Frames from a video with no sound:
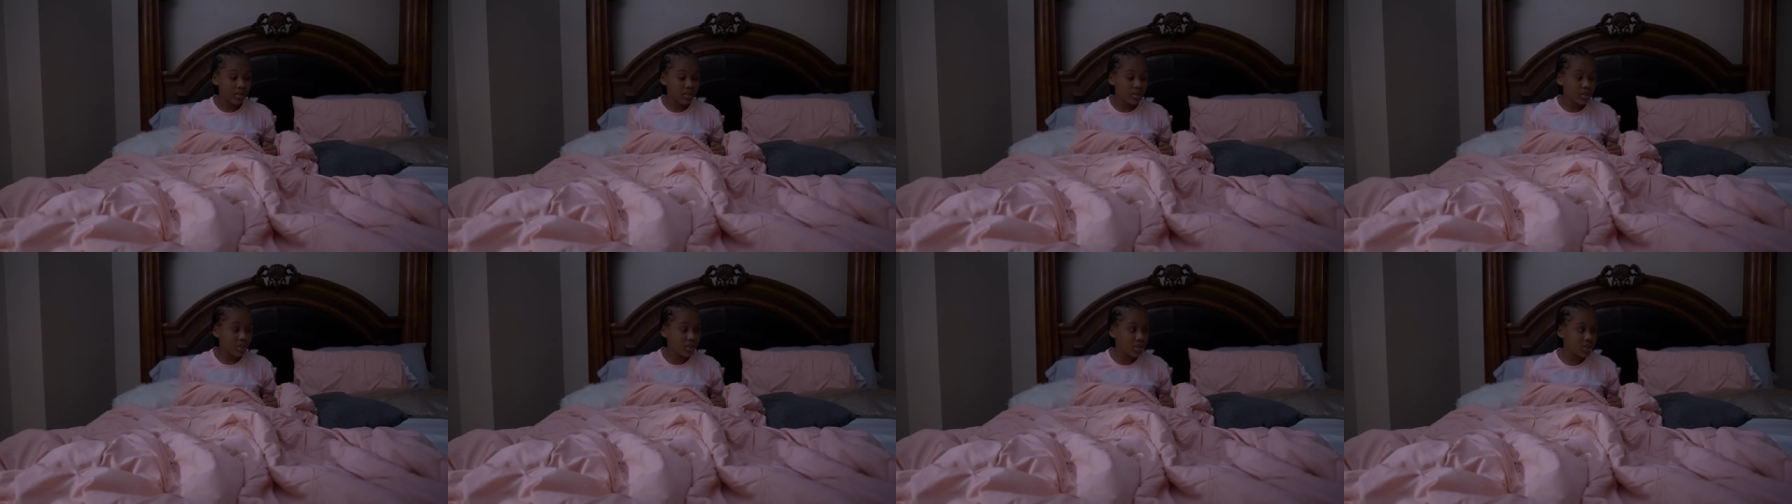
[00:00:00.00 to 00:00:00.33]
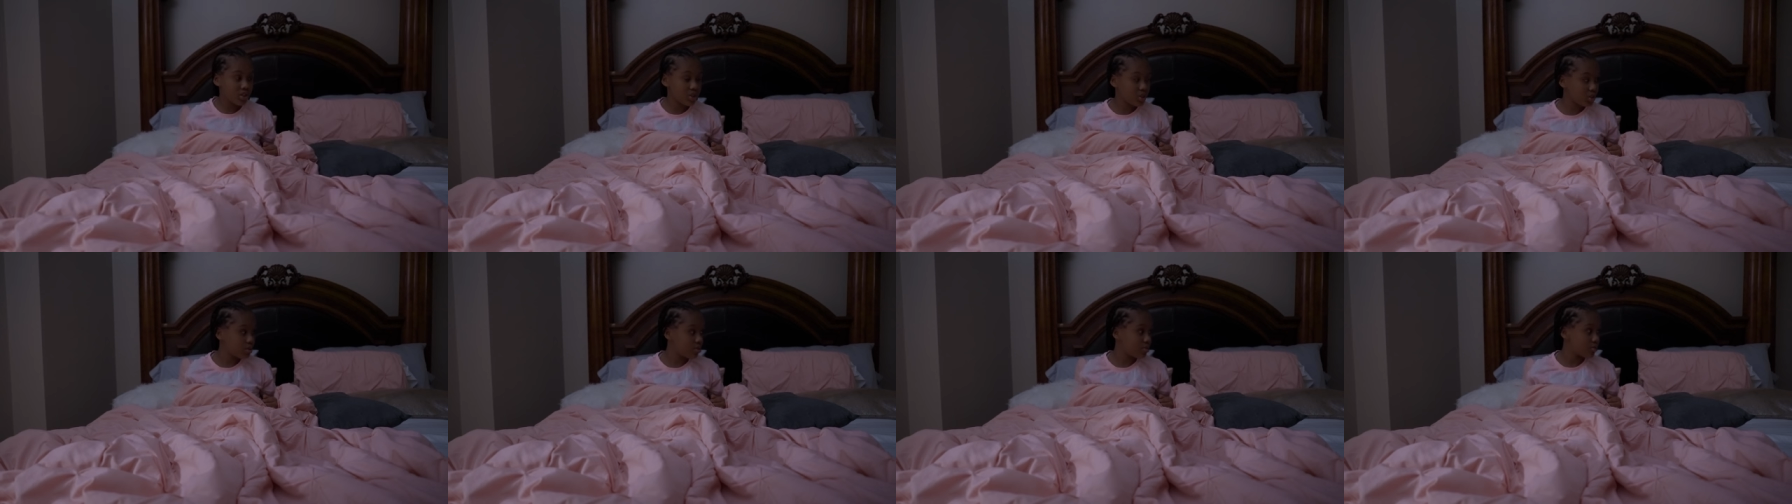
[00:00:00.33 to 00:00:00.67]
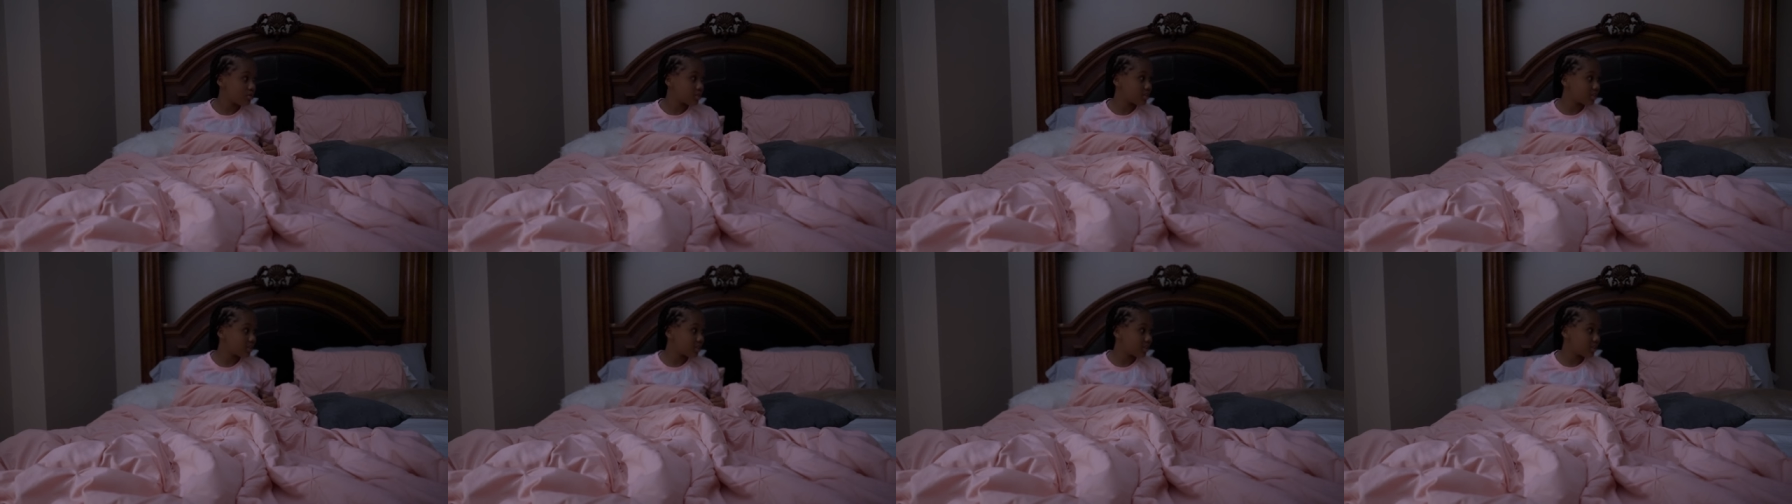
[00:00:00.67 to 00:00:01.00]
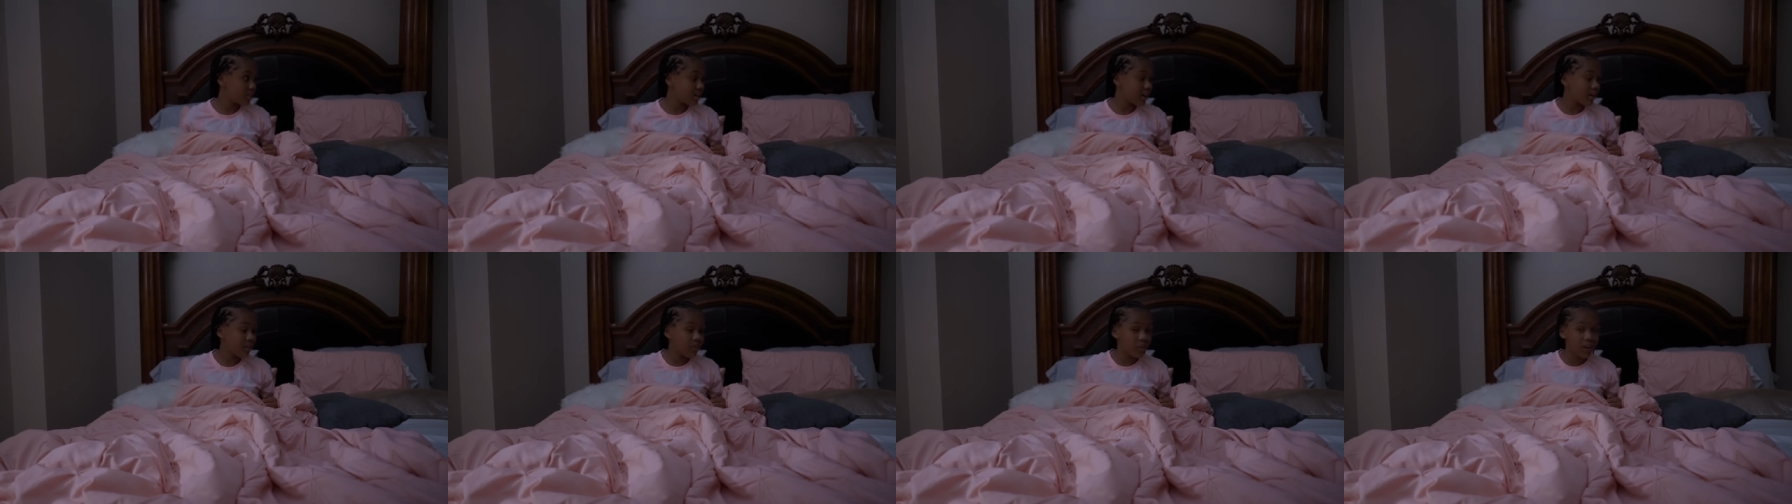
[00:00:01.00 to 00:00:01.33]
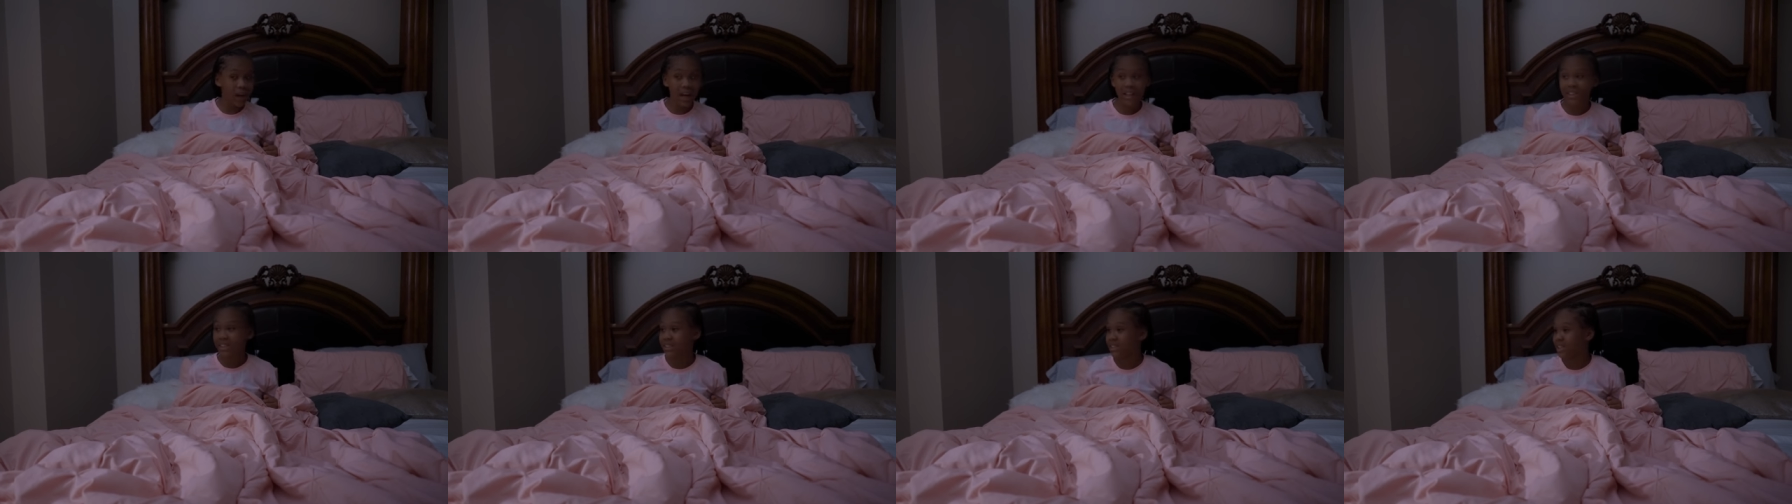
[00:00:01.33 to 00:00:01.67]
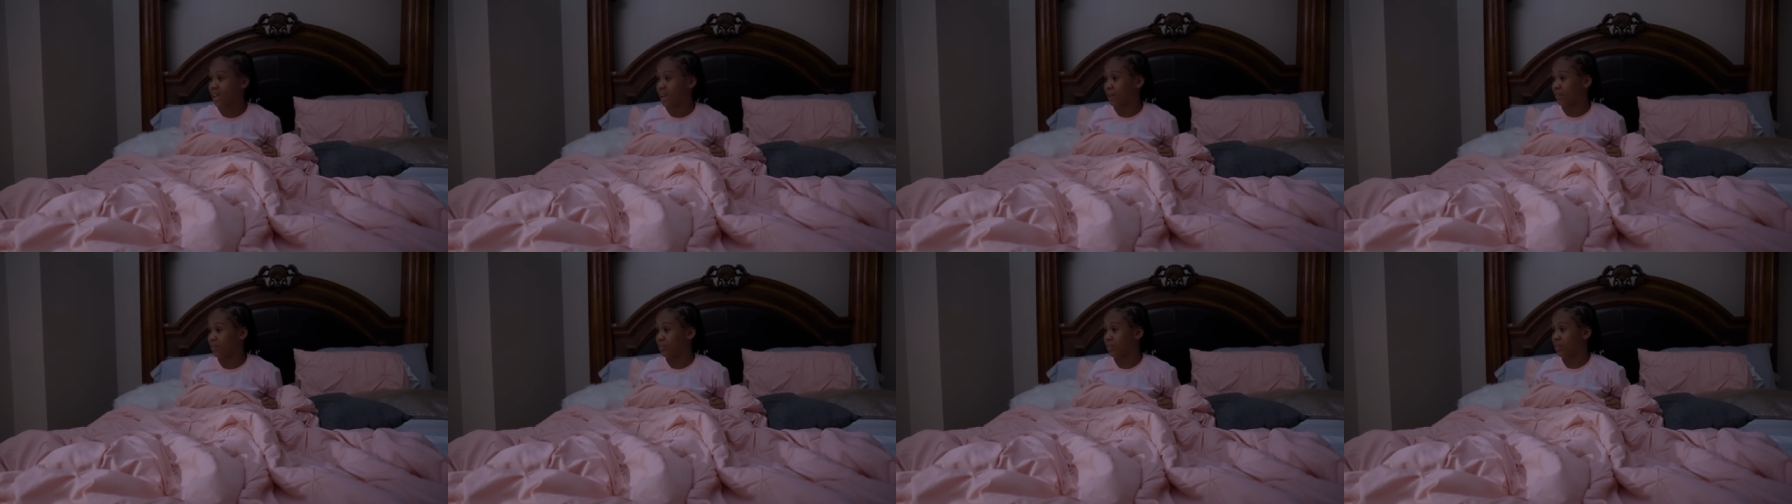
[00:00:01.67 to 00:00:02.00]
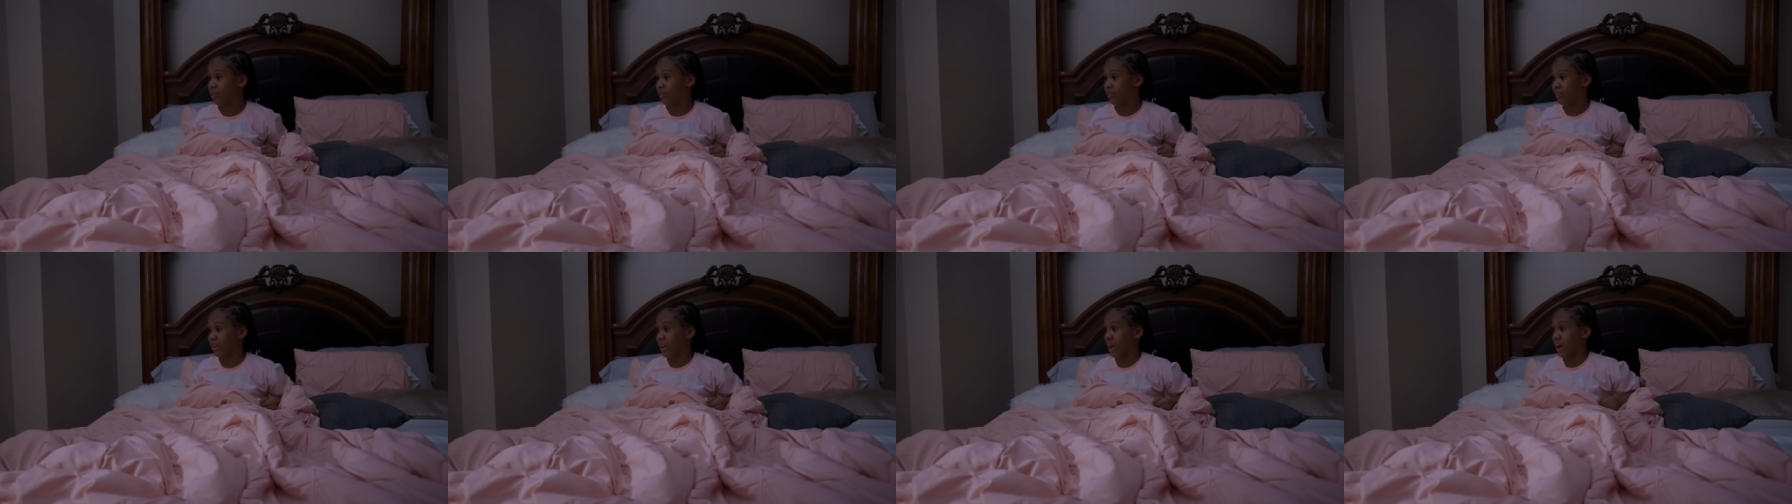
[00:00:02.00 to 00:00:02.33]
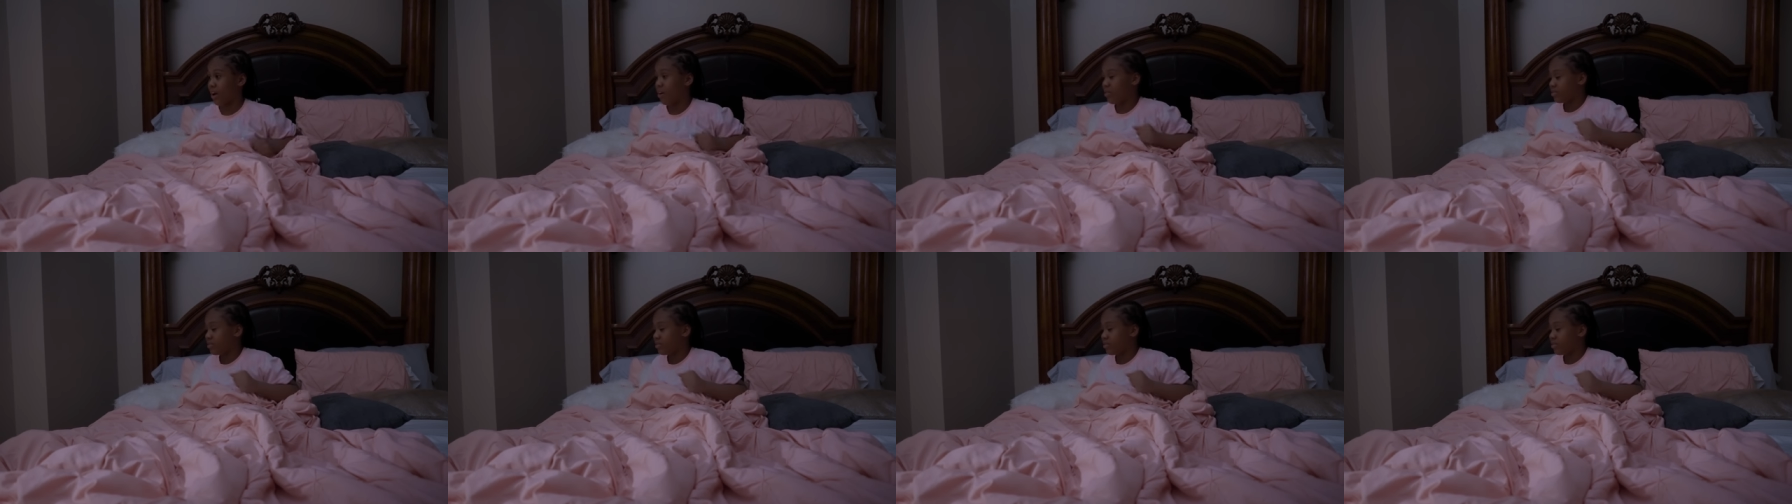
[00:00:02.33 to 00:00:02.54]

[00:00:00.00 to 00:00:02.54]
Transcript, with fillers: Shoot, I forgot to take Fluffy